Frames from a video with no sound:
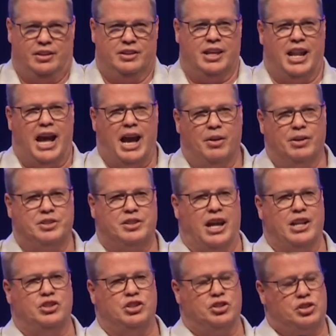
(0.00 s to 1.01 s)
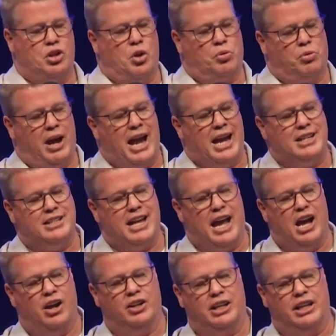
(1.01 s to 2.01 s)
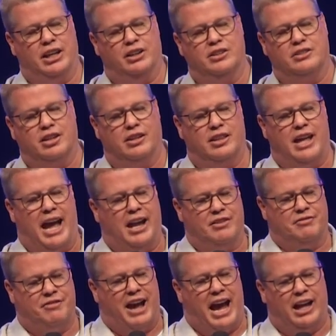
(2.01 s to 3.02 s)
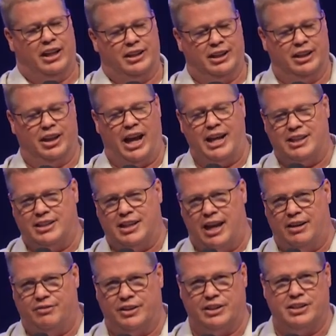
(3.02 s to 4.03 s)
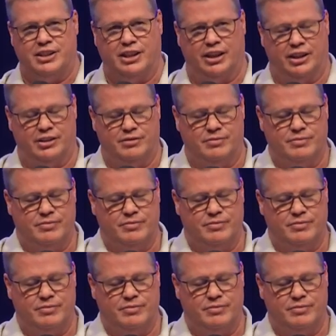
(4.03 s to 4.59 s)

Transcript: then I would say just go right down into that valley like David did